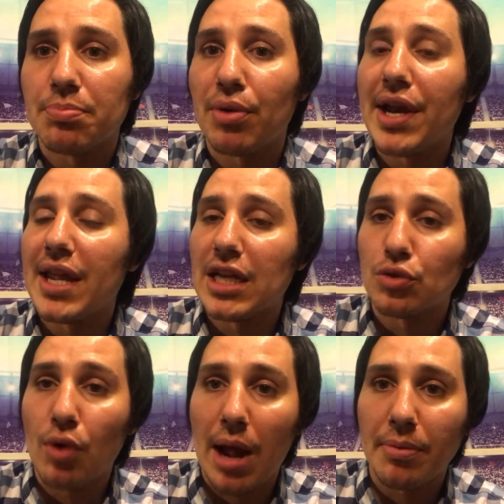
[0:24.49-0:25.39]
Brady
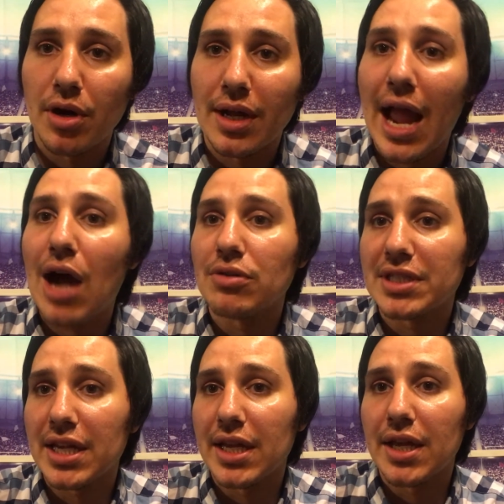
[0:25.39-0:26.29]
has Rob
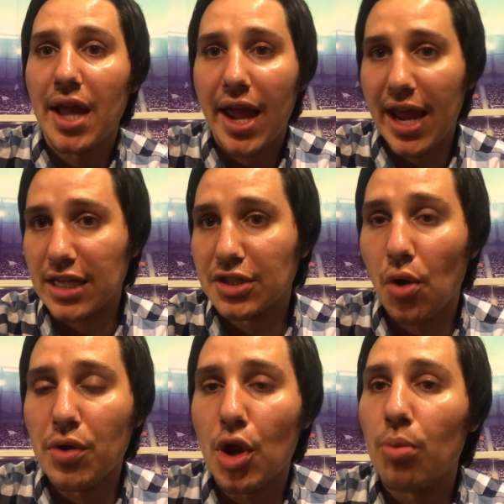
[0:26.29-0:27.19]
Gronkowski,
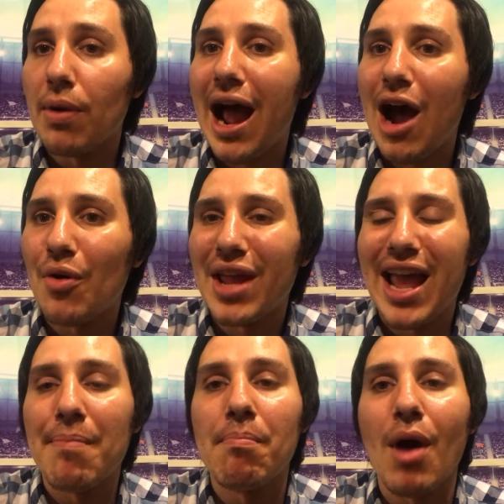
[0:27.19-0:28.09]
Antonio Brown,
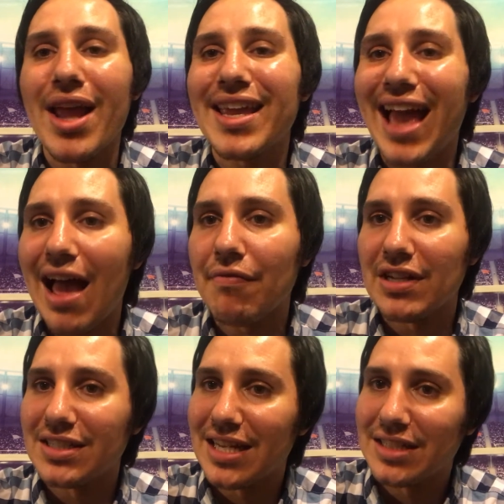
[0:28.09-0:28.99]
and Mike
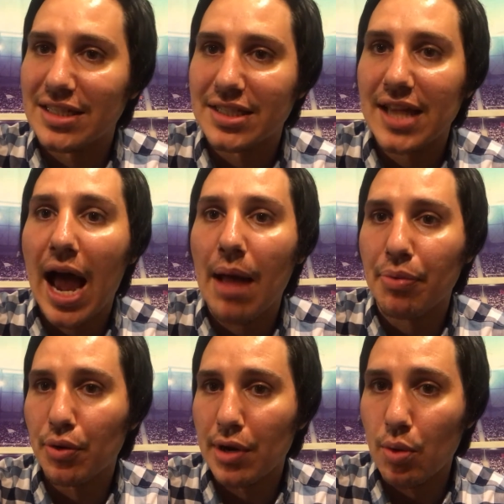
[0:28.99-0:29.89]
Evans as his
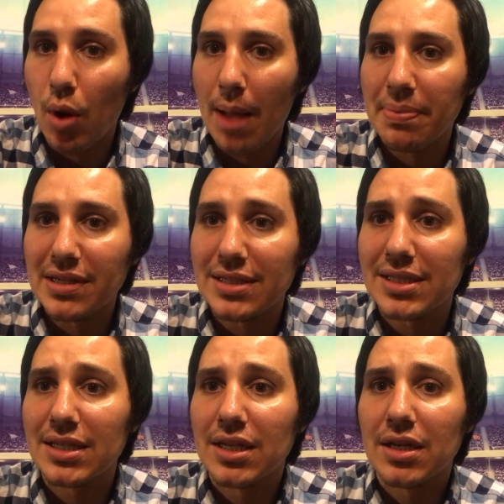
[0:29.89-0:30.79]
top three weapons.